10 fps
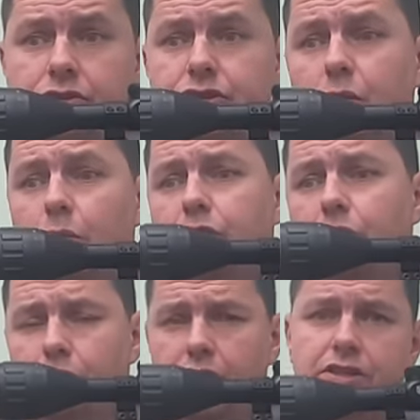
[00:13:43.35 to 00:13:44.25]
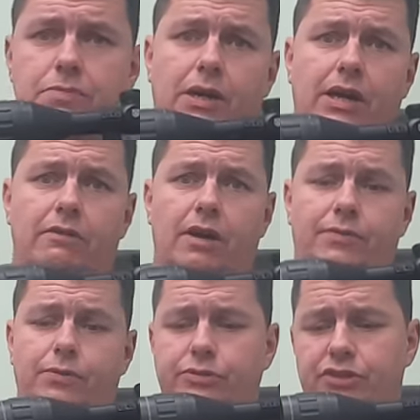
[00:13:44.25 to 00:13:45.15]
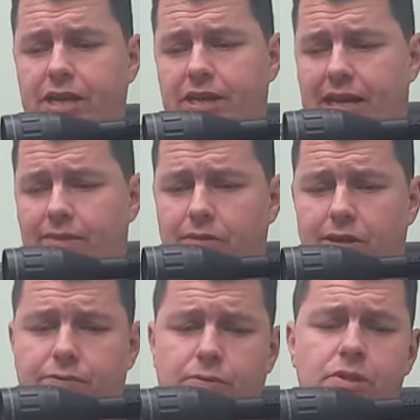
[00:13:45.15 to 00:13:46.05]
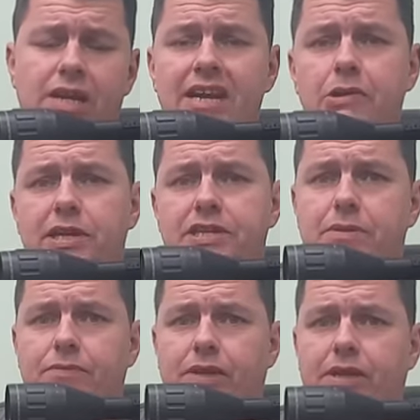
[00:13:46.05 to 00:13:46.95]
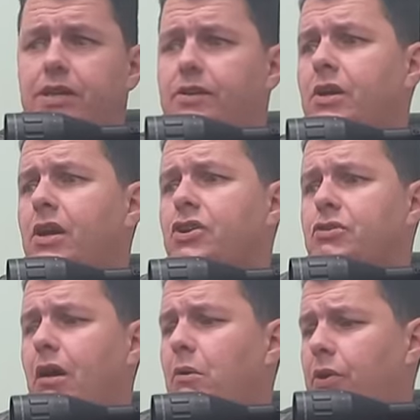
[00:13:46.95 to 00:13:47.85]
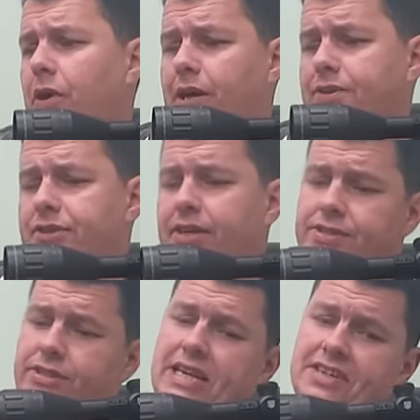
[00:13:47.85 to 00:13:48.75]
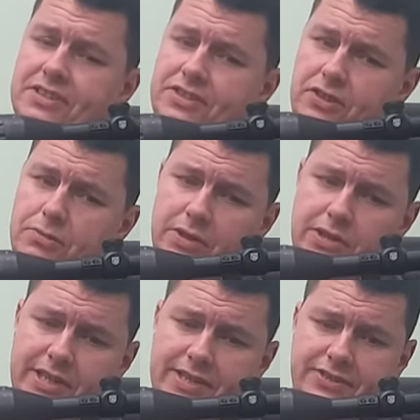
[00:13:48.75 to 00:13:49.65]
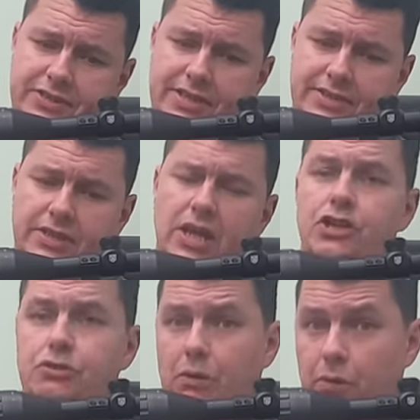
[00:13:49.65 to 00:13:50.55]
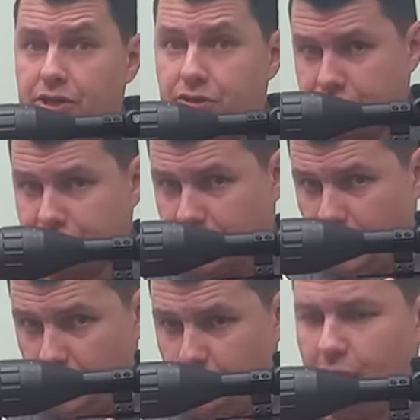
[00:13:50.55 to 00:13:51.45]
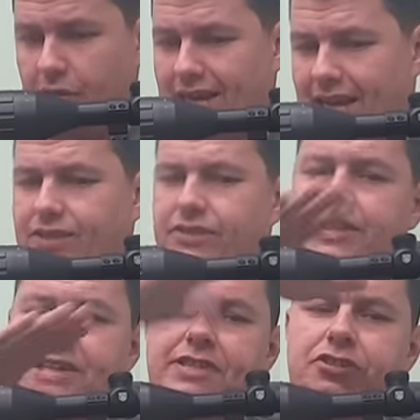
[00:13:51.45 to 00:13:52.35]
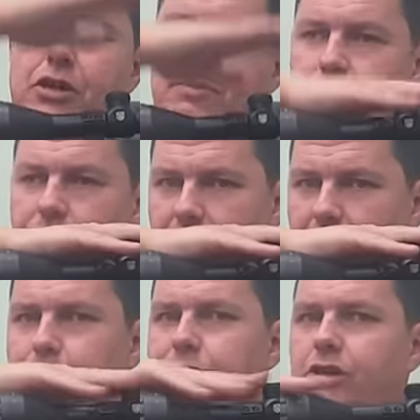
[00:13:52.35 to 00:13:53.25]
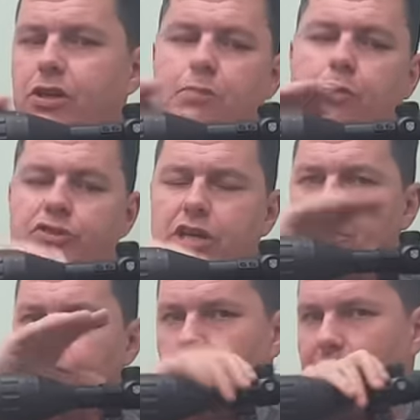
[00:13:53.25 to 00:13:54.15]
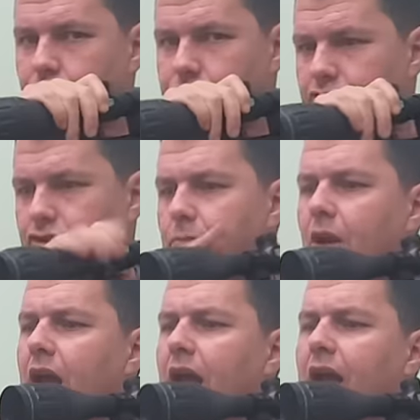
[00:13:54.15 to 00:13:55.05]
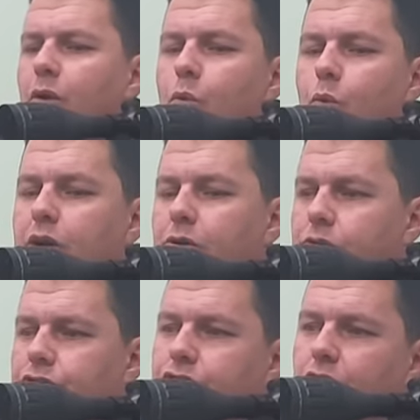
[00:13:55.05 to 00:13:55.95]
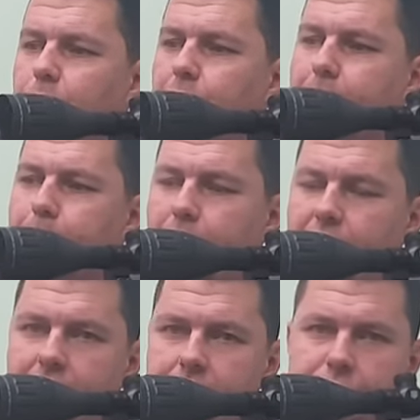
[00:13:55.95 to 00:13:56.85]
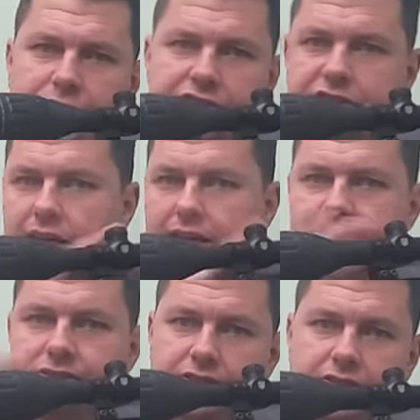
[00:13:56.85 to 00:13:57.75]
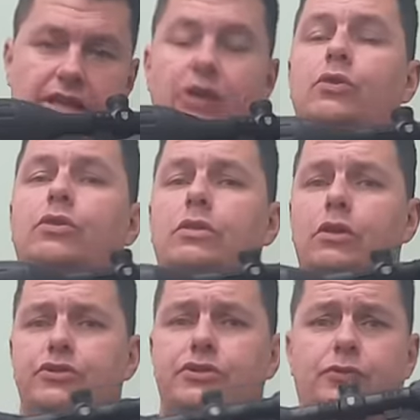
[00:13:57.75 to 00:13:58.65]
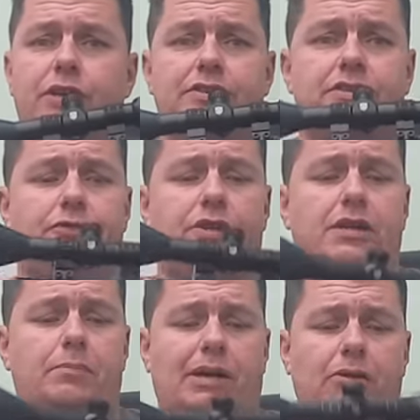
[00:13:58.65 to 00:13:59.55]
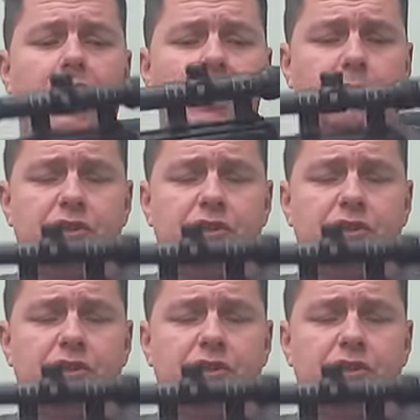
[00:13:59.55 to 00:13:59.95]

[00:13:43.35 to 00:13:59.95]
So when you're looking to buy a rifle, second-hand rifle, you need to be thinking, do I want iron sights? Yes, I do want iron sights. Do I want to use a scope? Yes, then that determines what type of scope, what type of rail system. Will the scope impede with the sights? Lots of things to think about.